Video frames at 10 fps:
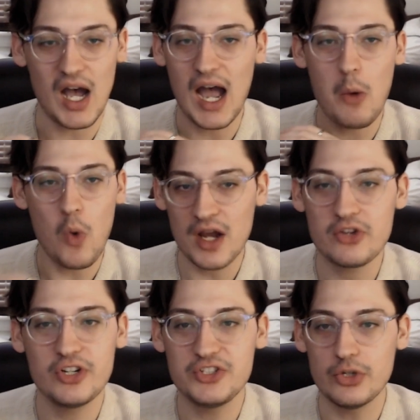I want you
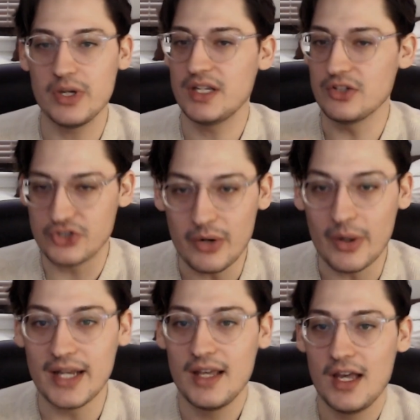to do it, do
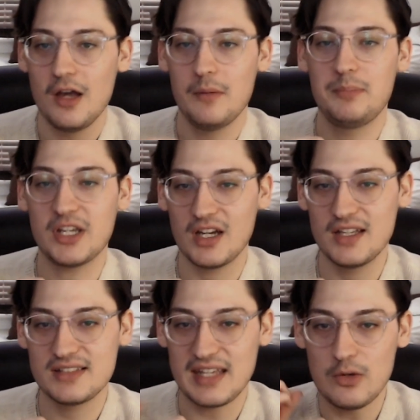it.
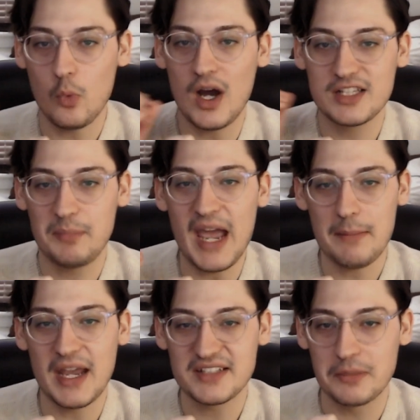Because he wants
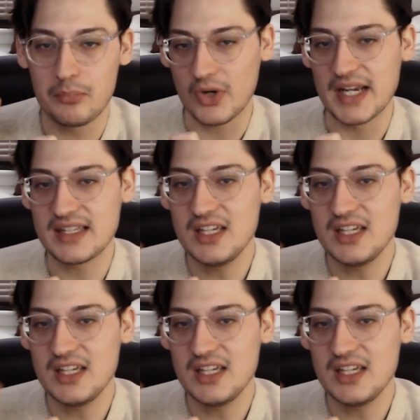Batman to break.